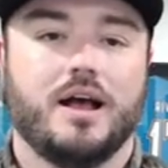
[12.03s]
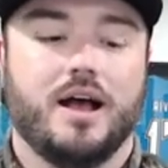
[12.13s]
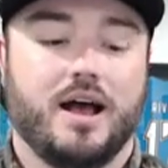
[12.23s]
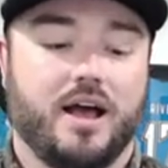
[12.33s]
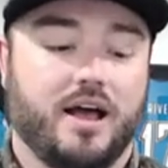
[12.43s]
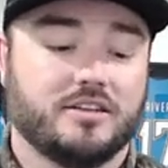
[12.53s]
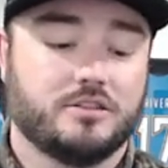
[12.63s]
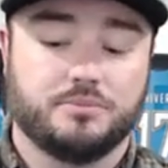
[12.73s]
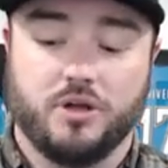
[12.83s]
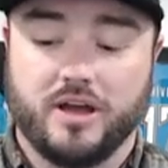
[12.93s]
This is
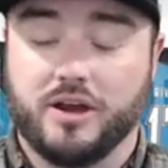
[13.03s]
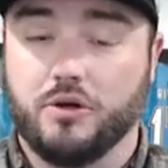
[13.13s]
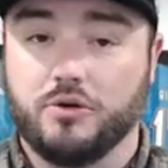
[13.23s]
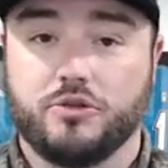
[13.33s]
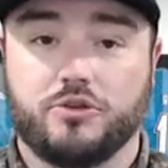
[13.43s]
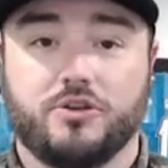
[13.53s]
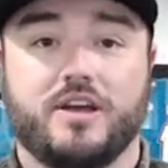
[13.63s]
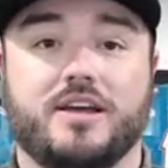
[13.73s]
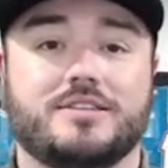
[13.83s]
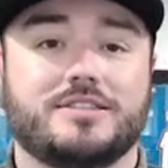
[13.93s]
blind. I don't know the
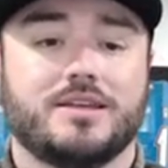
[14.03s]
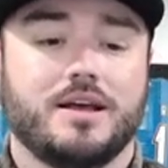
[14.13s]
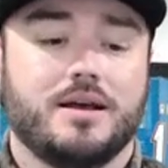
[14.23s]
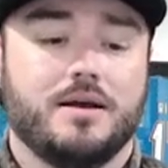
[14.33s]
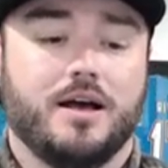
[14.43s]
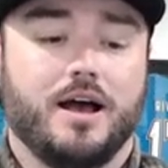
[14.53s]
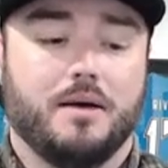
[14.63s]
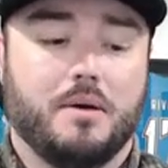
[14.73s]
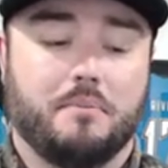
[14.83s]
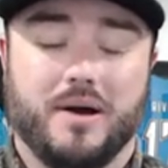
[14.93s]
grades.
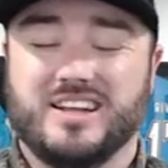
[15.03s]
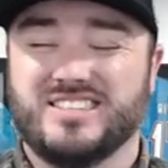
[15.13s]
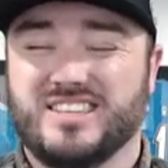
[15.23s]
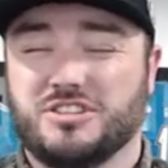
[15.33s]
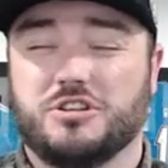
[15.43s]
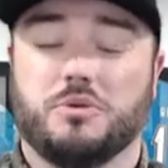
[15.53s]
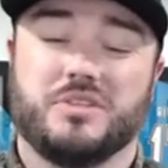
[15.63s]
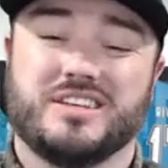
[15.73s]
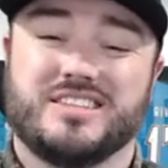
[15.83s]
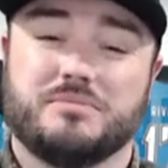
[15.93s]
My buddy's essentially the one
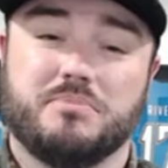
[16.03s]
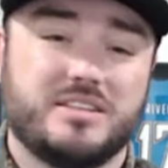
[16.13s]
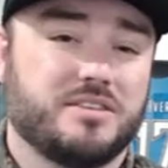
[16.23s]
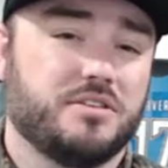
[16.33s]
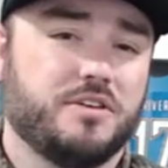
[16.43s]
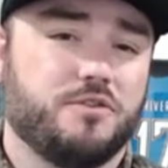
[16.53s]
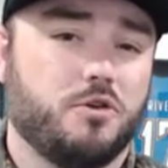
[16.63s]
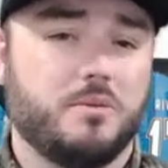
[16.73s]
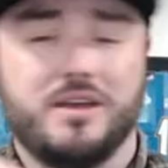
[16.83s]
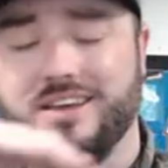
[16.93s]
that submits everything for
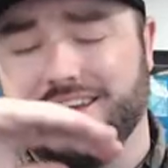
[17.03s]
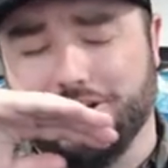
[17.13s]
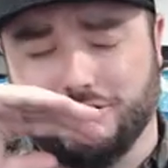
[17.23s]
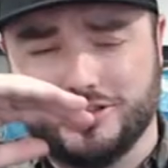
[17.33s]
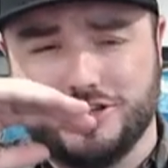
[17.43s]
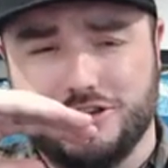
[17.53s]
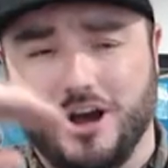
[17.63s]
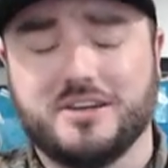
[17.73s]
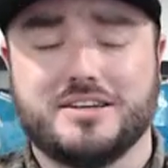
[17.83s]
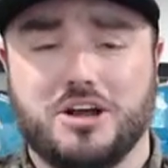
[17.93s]
me. He knows
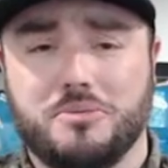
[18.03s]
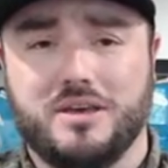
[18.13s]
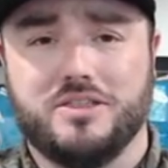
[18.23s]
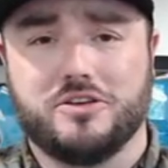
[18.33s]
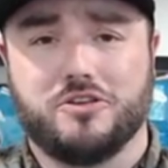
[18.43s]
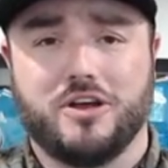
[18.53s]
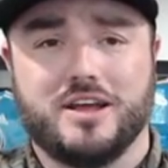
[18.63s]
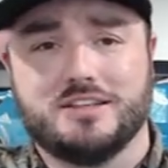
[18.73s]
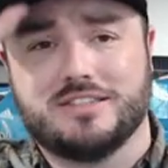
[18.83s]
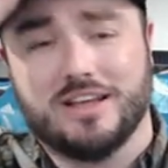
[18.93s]
not to tell me the
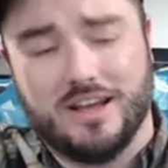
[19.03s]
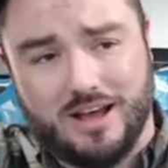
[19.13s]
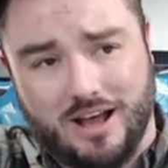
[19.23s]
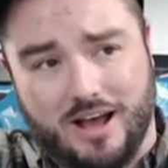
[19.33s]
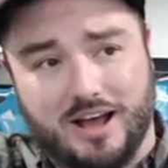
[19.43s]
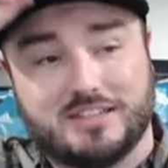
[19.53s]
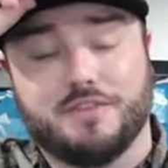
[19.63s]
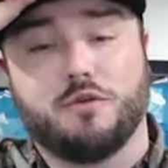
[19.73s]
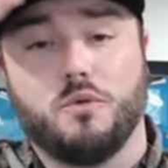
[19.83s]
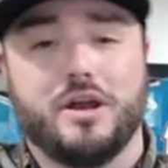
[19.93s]
grades, except
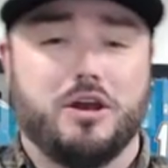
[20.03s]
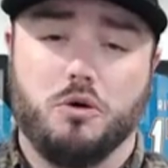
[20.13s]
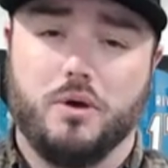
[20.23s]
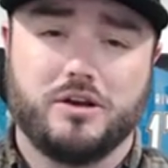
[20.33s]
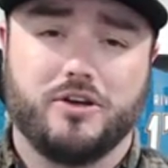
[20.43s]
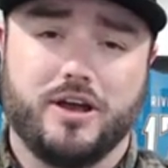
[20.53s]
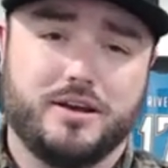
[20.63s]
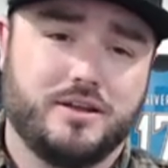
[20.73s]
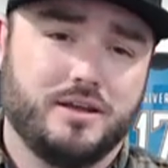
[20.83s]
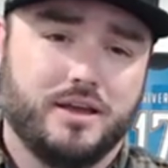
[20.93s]
for one. I know one
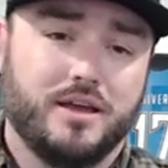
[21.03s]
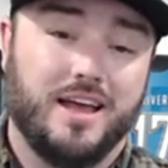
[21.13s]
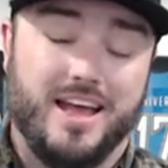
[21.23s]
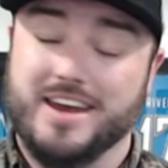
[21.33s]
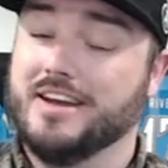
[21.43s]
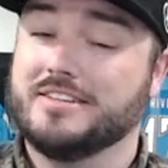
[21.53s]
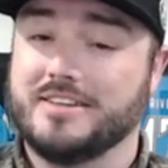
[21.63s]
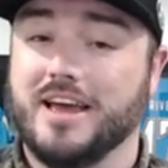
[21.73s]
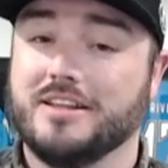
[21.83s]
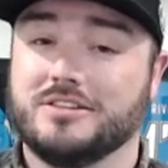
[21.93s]
grade, and it is a 10.